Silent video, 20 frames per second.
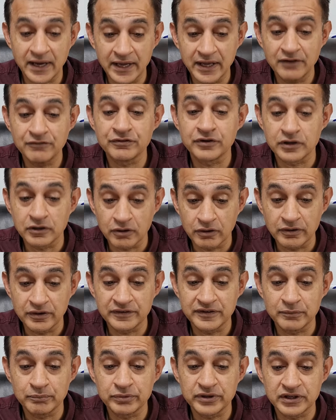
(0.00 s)
higher for
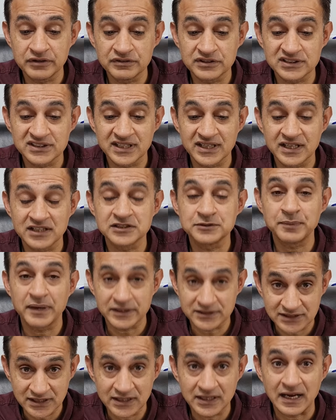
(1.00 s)
longer than previously
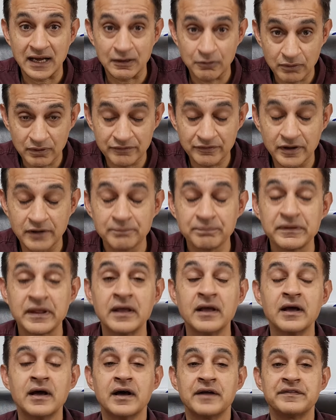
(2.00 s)
expected. However,
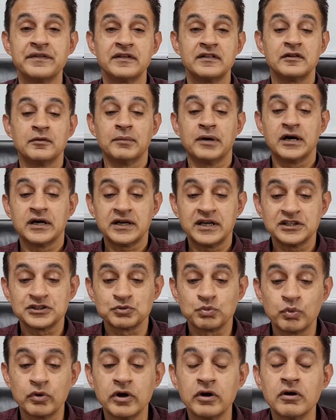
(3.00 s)
I think the
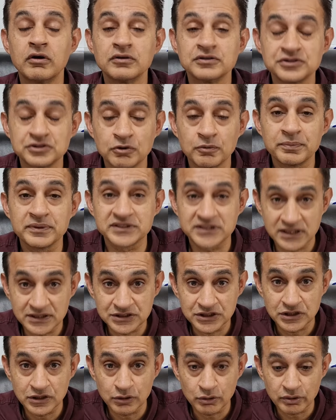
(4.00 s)
markets were also
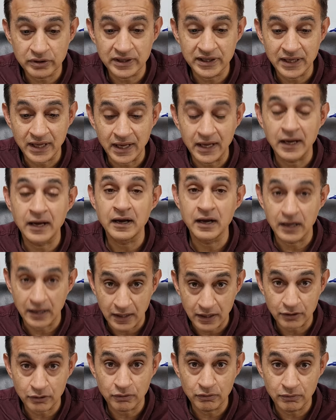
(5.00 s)
potentially looking at, at,
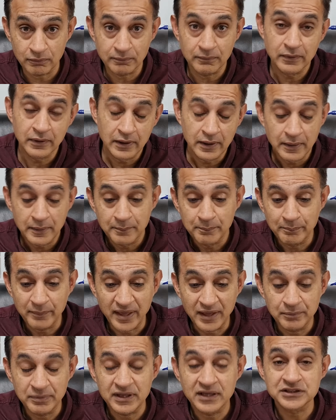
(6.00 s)
at a cut
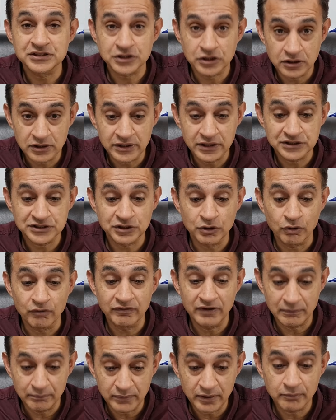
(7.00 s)
maybe as early as
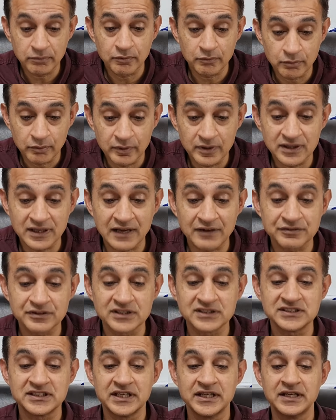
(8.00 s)
November, but we'll have
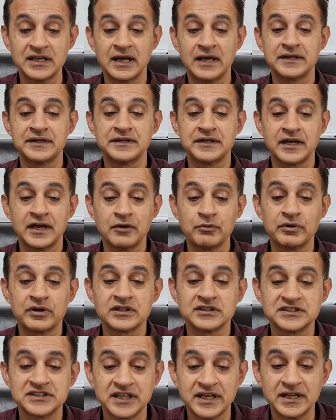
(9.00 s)
to see. And uh, we
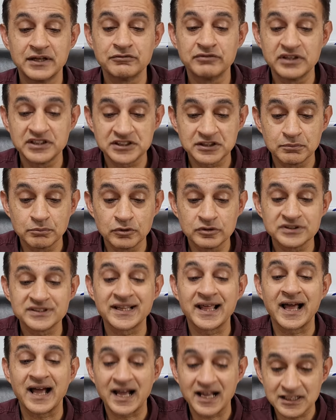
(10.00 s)
can see in recent months
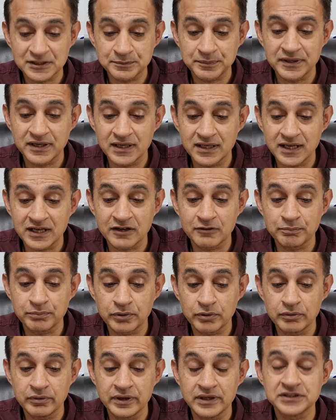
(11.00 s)
there has been a lack of
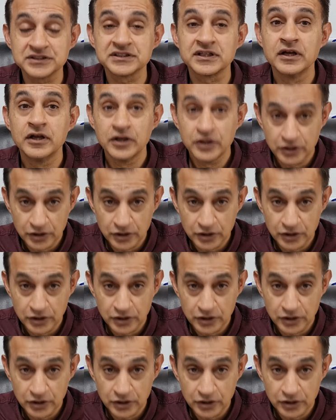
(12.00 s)
progress